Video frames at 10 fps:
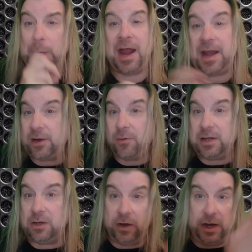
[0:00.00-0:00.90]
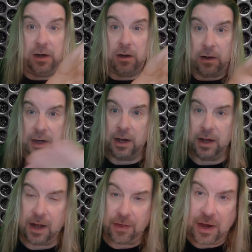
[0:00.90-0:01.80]
At any rate, you're here, and
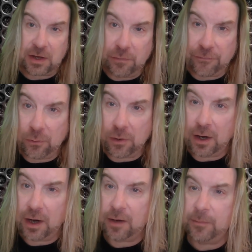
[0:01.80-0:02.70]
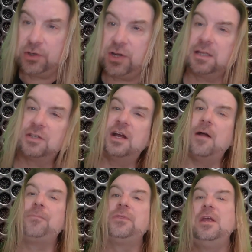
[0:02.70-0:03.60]
I thank you for coming to check this
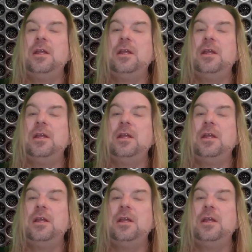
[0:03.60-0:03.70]
out.